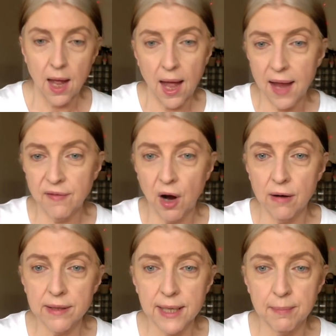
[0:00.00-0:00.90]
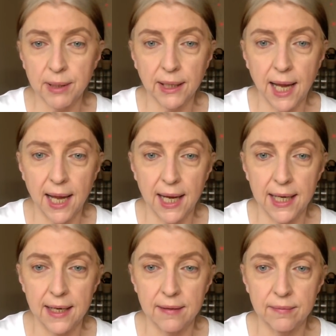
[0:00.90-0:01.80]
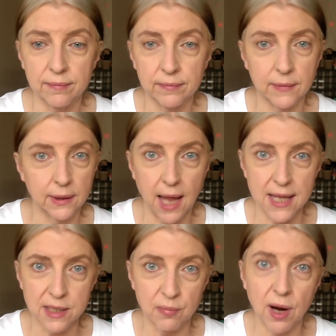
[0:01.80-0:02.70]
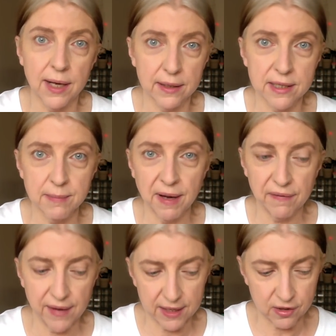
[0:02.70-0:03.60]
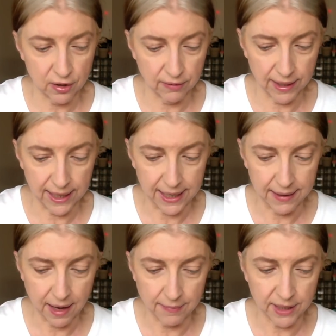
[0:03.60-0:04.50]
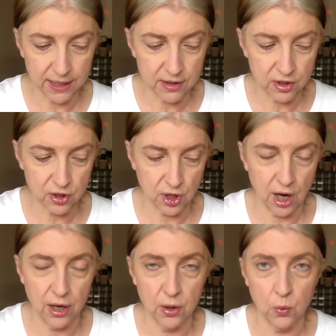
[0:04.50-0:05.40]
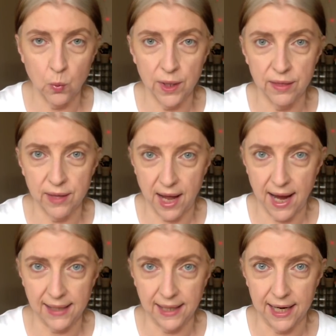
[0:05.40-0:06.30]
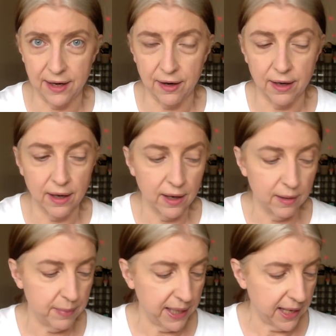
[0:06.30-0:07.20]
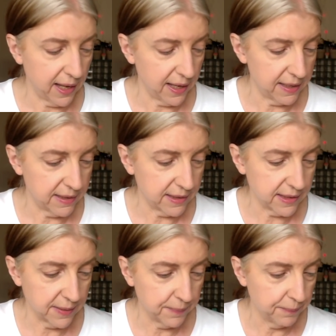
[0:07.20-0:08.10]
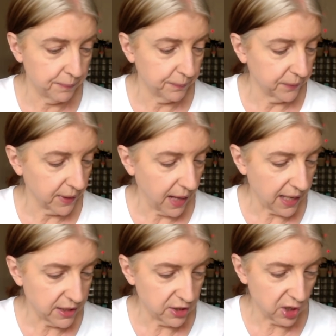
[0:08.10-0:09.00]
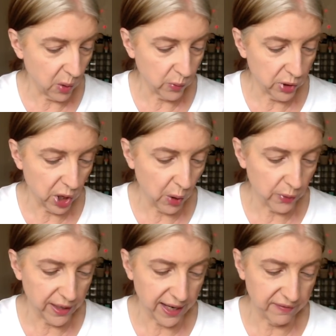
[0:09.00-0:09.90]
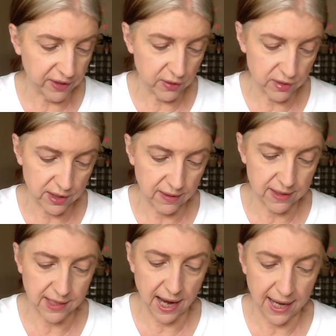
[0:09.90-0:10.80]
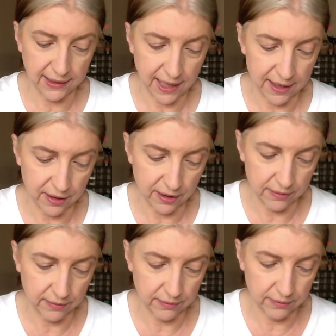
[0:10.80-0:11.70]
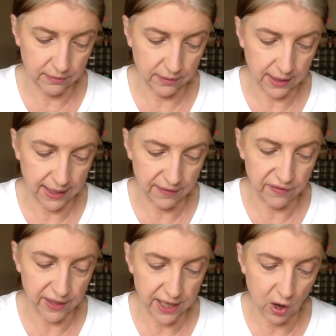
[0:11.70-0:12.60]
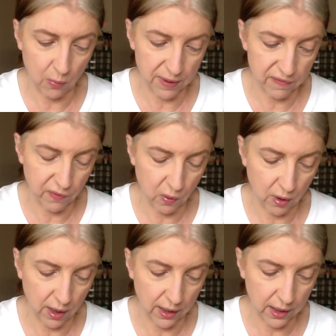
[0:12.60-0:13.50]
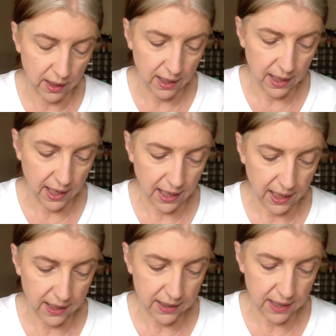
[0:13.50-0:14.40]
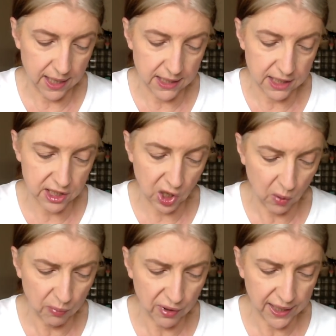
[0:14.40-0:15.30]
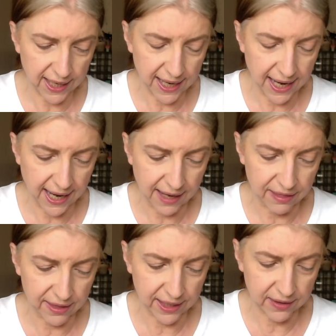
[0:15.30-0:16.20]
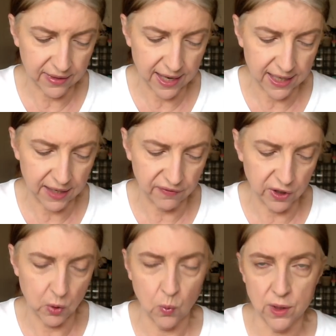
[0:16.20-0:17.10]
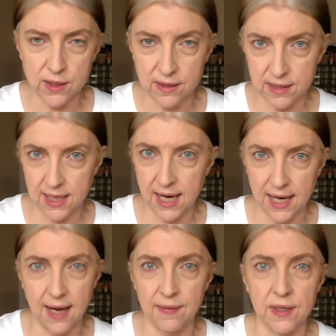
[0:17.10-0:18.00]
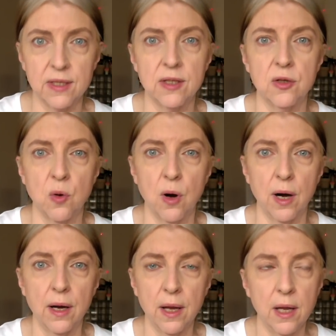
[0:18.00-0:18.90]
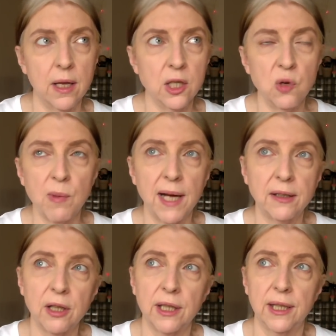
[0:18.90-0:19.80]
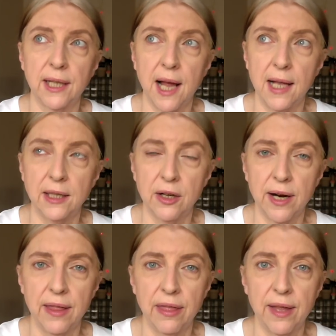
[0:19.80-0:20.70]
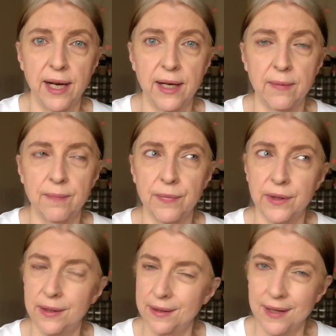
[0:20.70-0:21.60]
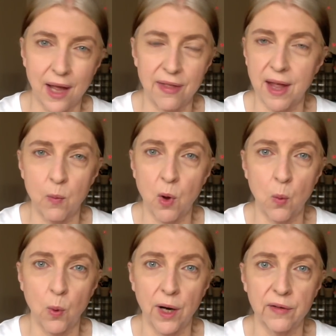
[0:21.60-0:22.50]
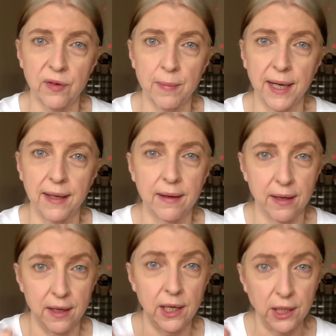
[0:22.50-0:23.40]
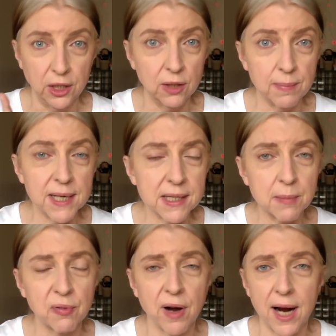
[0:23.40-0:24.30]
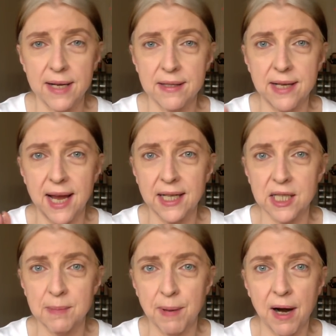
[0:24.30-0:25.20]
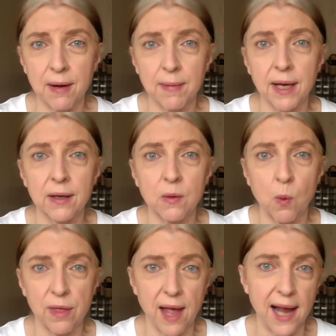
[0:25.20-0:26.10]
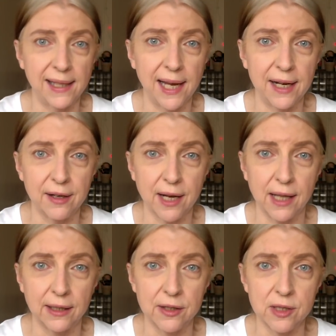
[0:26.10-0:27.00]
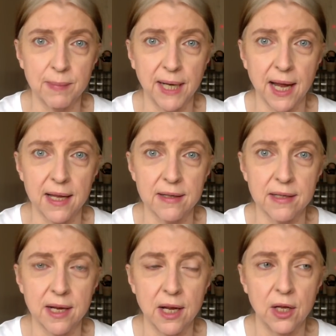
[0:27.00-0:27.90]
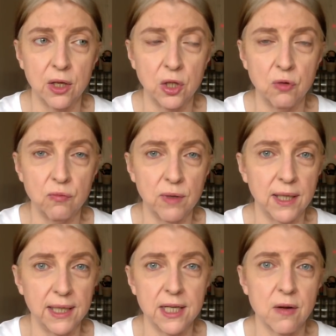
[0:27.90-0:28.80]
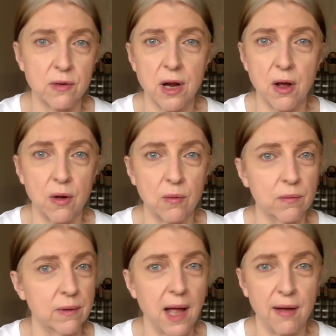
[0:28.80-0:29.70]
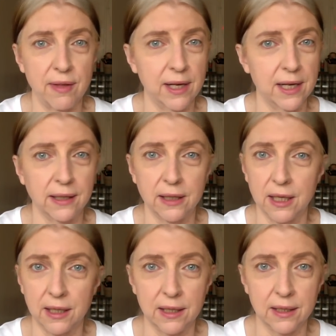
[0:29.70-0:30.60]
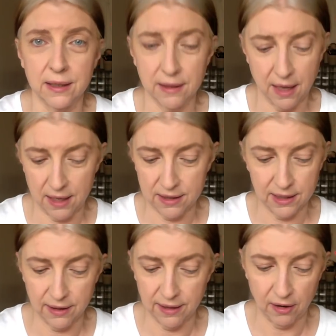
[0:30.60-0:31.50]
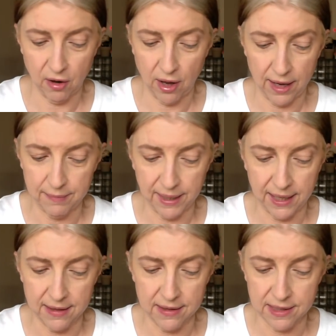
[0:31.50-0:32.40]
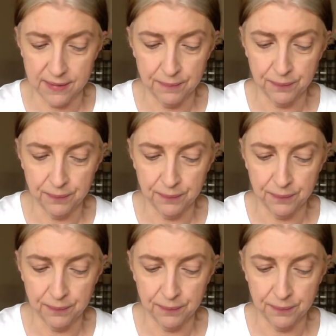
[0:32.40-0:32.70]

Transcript: I've already applied lots of products to my face already. I'm going to start with the highlighter, because I don't know that I've used this highlighter in a video before, and it's so pretty, and I think that if you were to see it at the store, you might look at the color and think, no, that won't work for me. You'd be surprised. Experiment with highlighter colors, because you really don't know how they're going to look until they're on, because